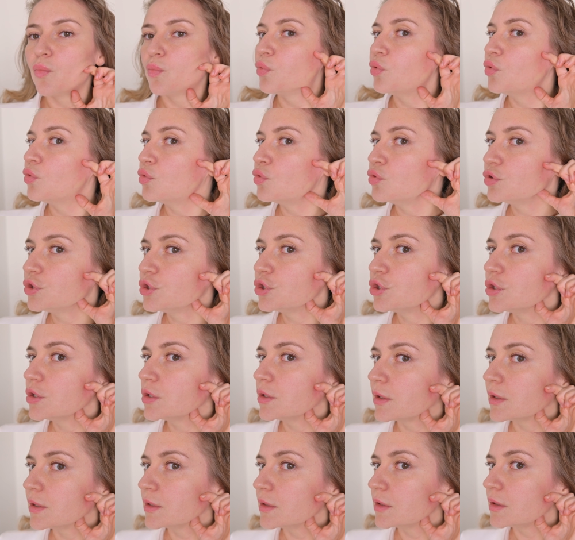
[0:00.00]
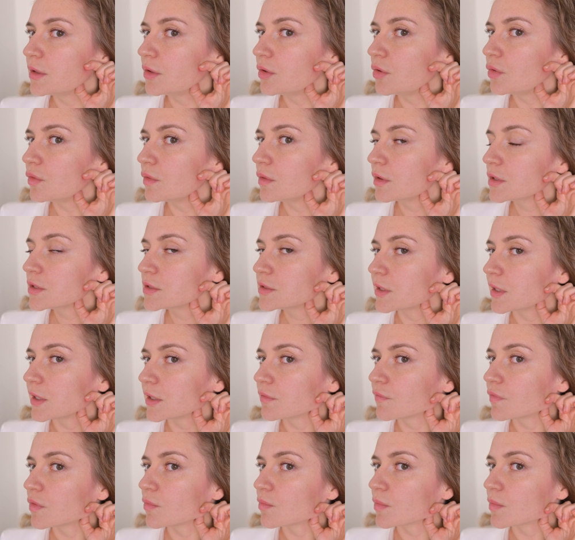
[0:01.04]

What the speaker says: push the lower side of the